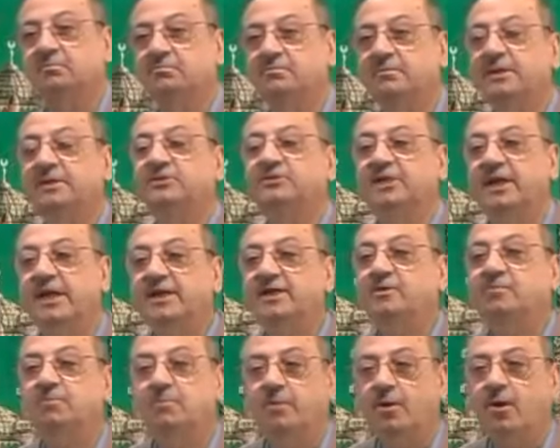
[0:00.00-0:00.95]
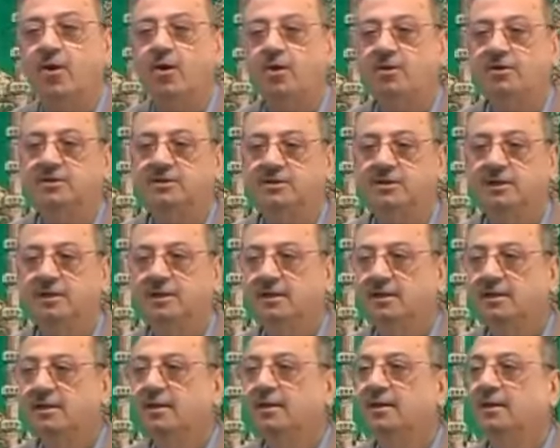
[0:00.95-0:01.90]
Means it blocked
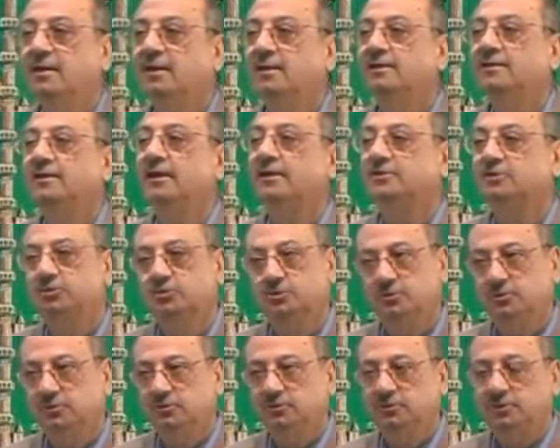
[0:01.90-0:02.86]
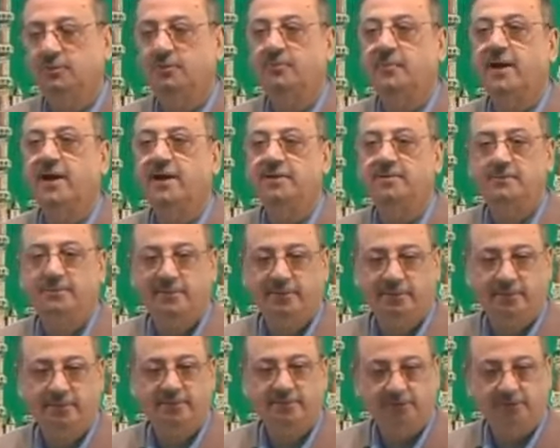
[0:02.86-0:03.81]
the pipe, the